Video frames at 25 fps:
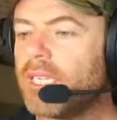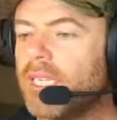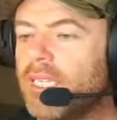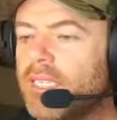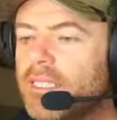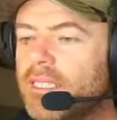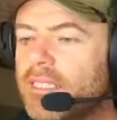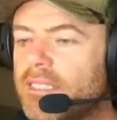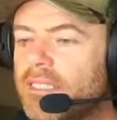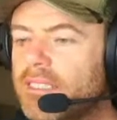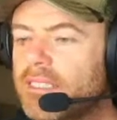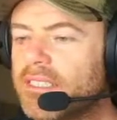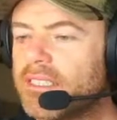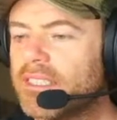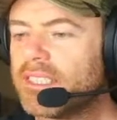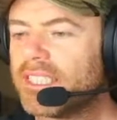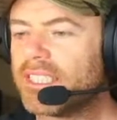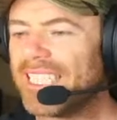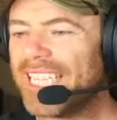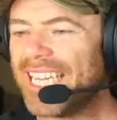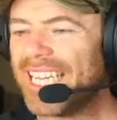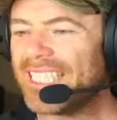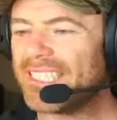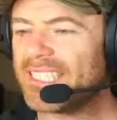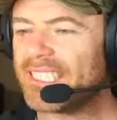
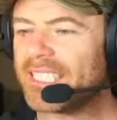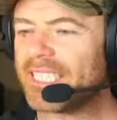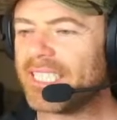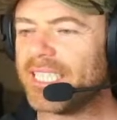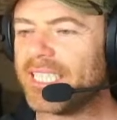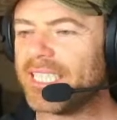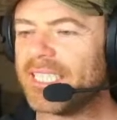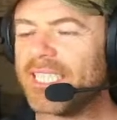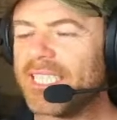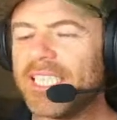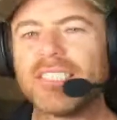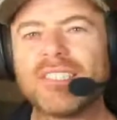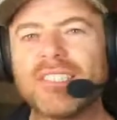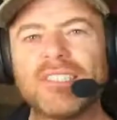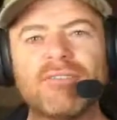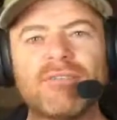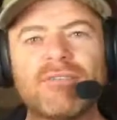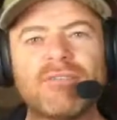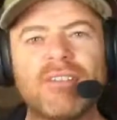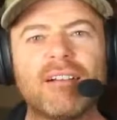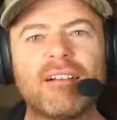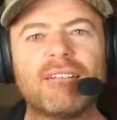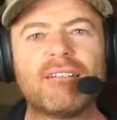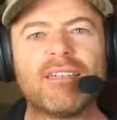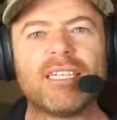Snazzy. That's a
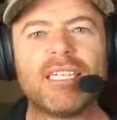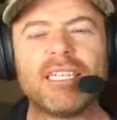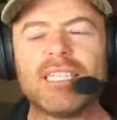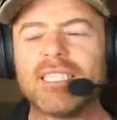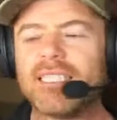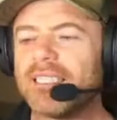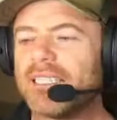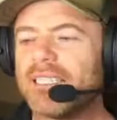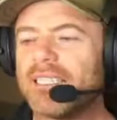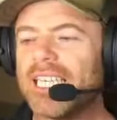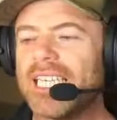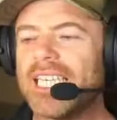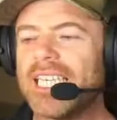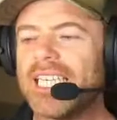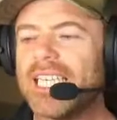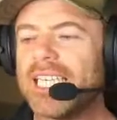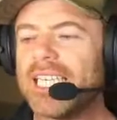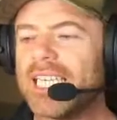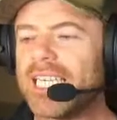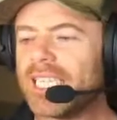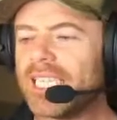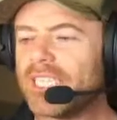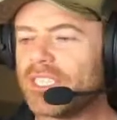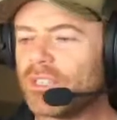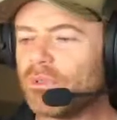very
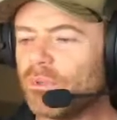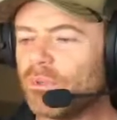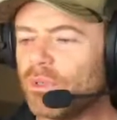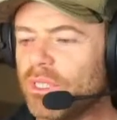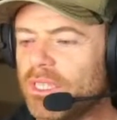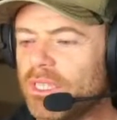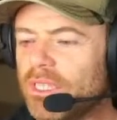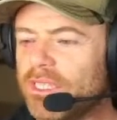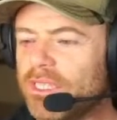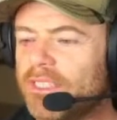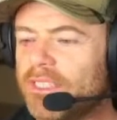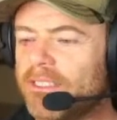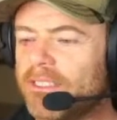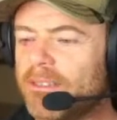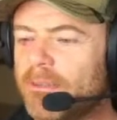English word.